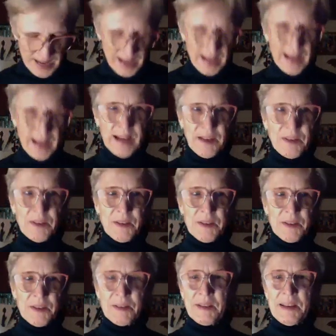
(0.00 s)
and
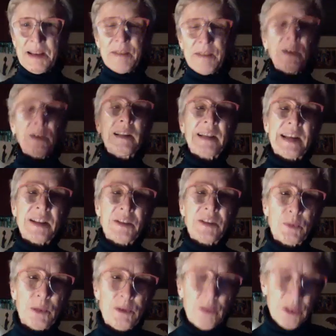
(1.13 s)
he fell against the
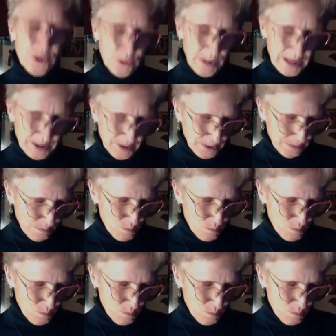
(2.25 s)
refrigerator.